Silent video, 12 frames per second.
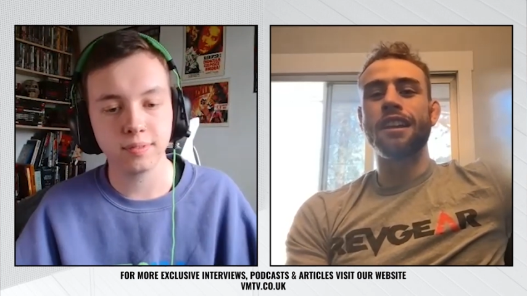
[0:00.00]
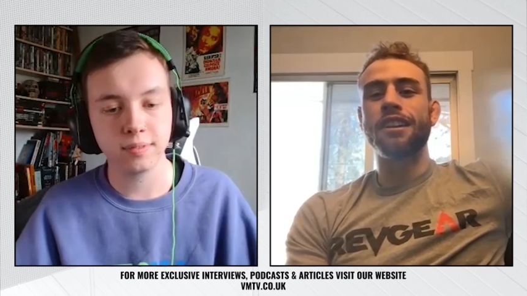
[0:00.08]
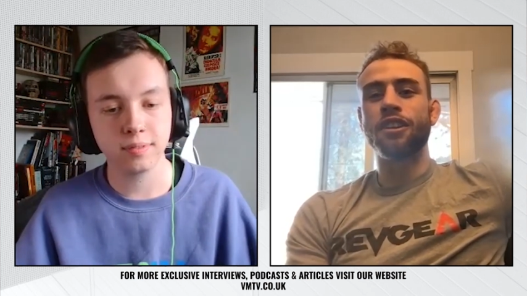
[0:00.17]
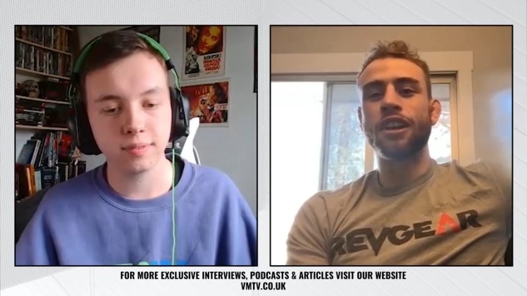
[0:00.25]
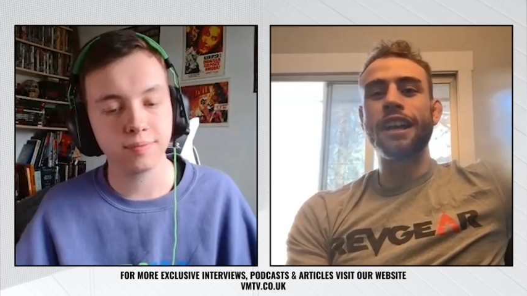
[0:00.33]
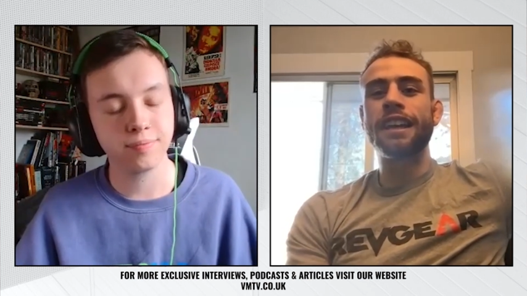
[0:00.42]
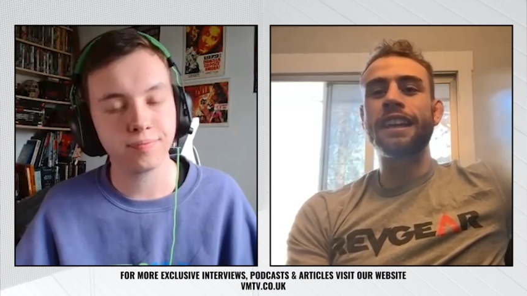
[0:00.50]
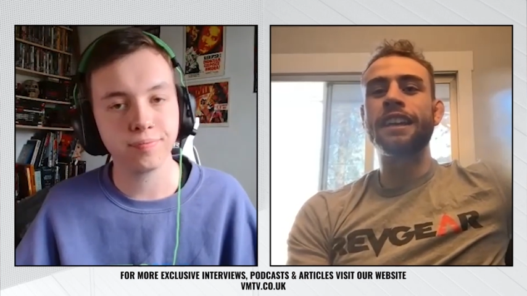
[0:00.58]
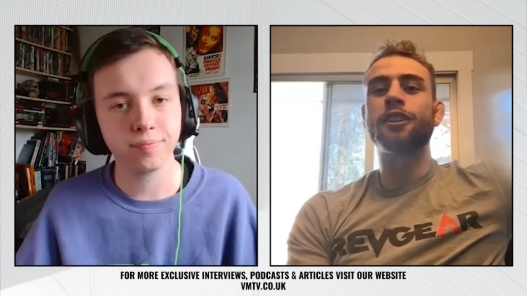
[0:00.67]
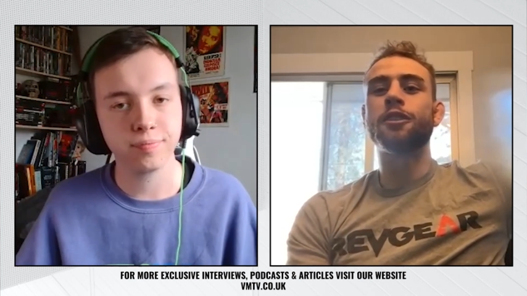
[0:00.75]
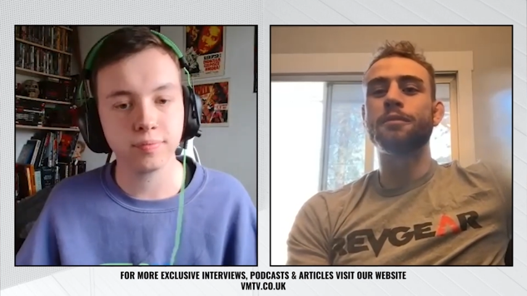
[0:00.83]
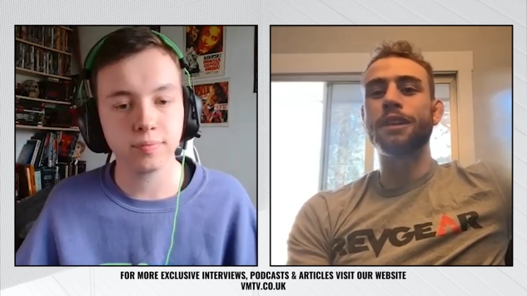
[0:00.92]
Speaker 1: you gotta
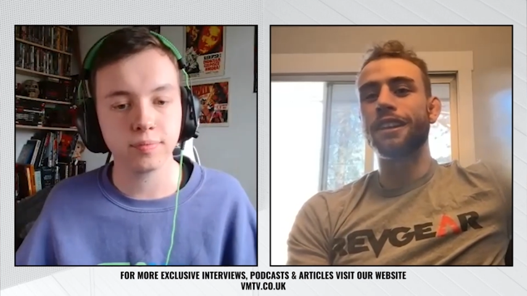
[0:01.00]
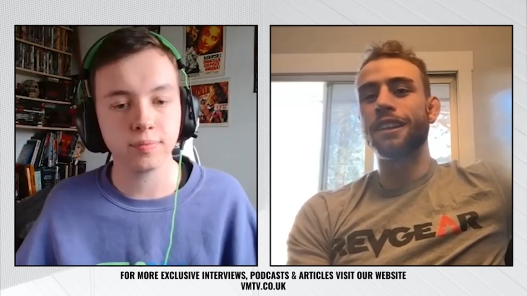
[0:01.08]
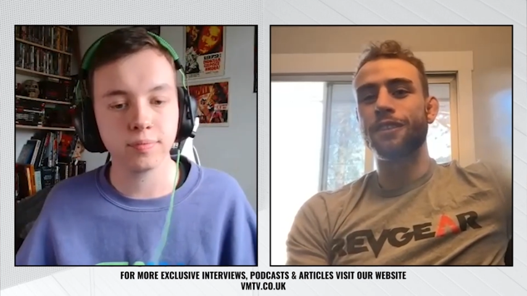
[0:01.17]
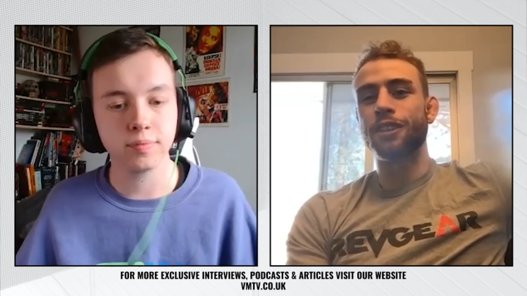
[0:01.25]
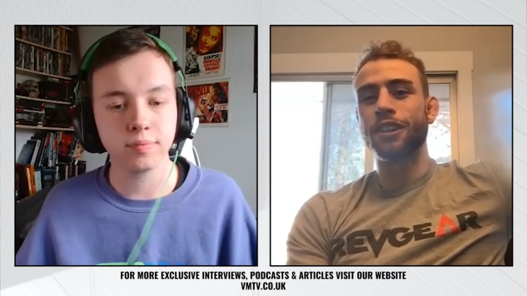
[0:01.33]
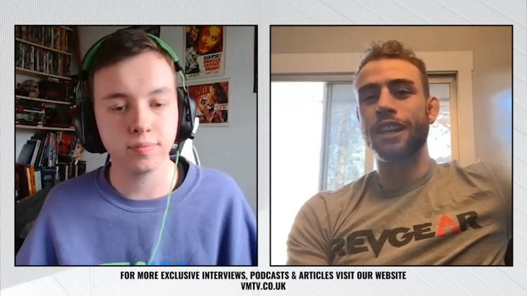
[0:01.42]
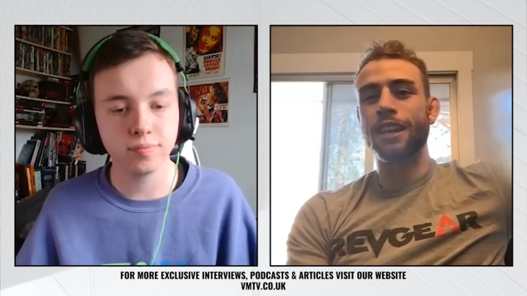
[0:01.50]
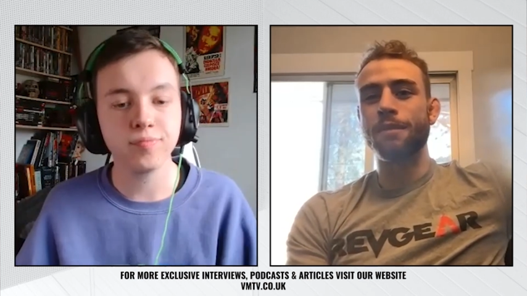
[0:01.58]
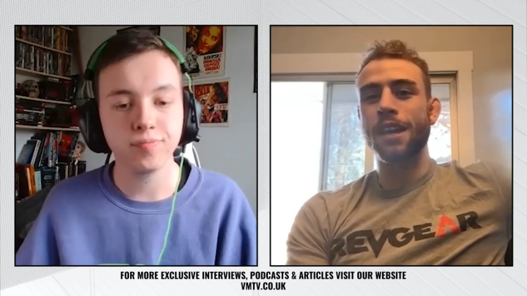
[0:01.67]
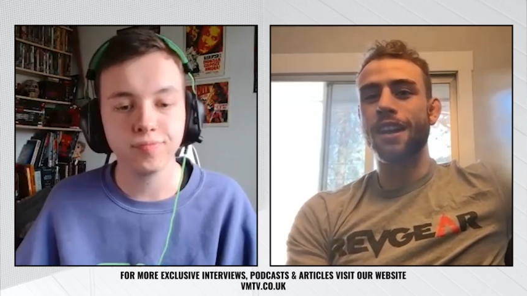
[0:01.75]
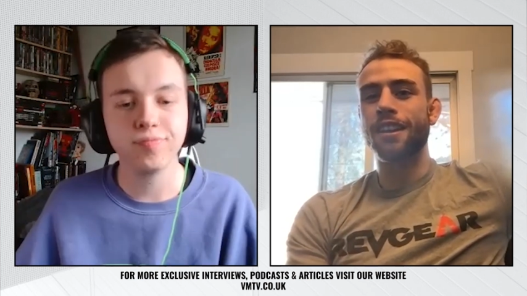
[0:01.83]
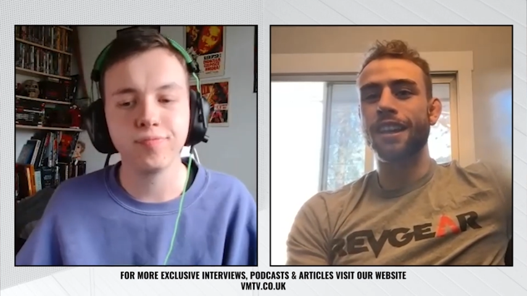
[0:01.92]
kill me if you're gonna get
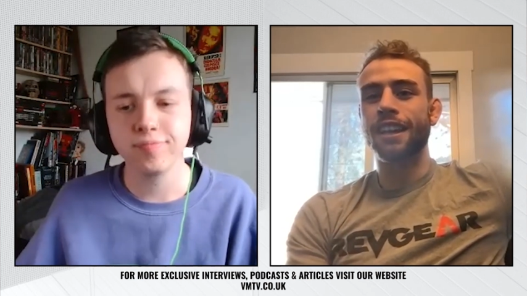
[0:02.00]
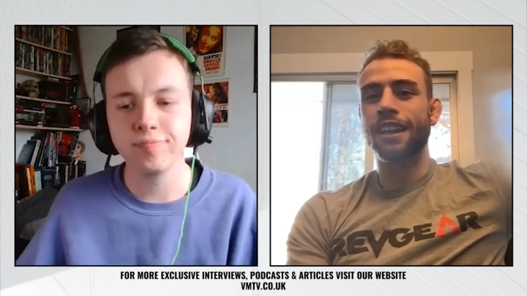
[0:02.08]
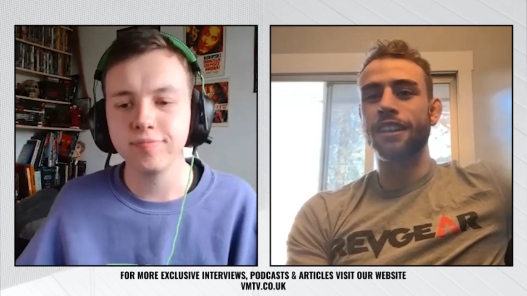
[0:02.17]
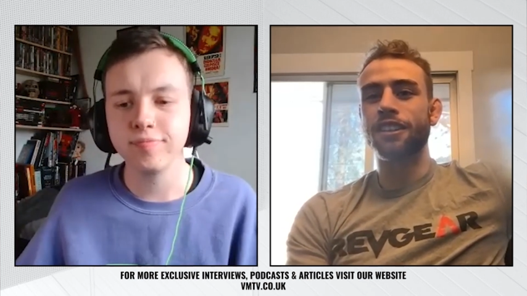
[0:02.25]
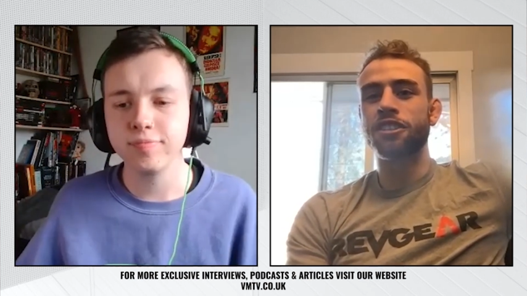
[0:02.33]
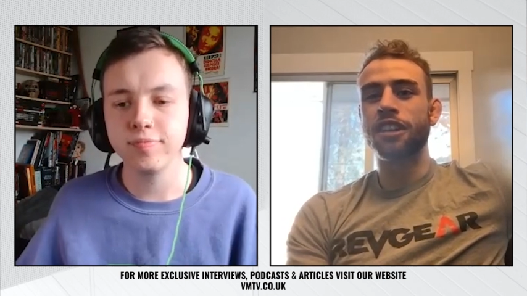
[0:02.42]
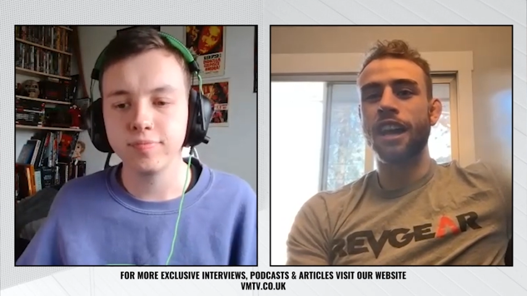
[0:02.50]
me out of that cage.